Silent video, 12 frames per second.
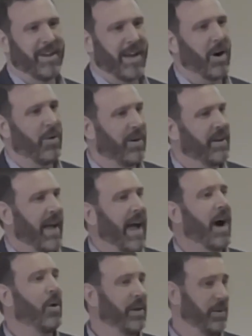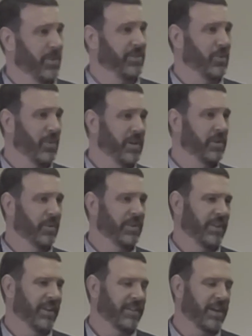how he was going to
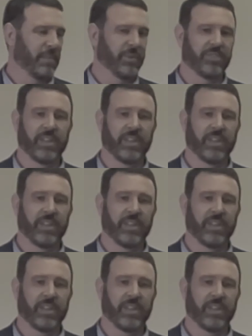accomplish